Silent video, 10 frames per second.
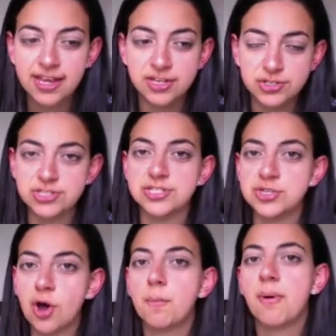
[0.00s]
It's just
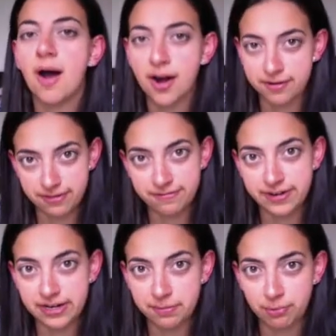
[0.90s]
it's not part of the
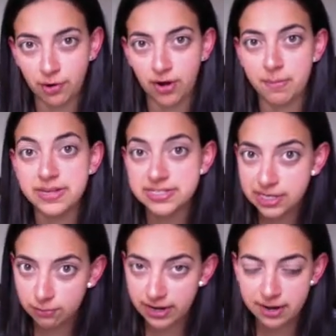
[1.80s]
funded program. It's
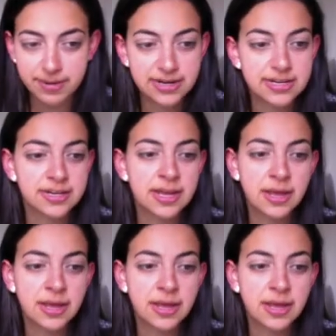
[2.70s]
still recommended.